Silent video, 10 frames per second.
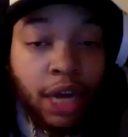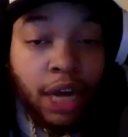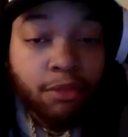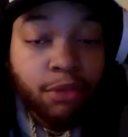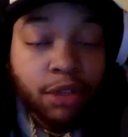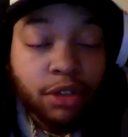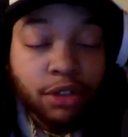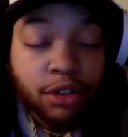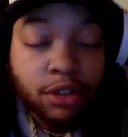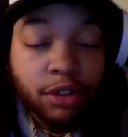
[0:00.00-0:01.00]
I haven't been
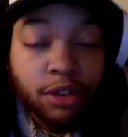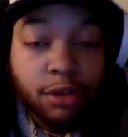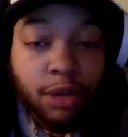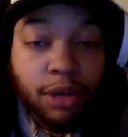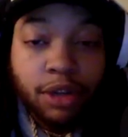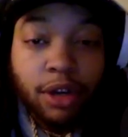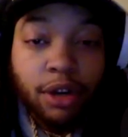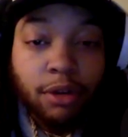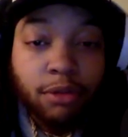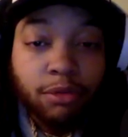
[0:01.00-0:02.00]
concerned about none of them.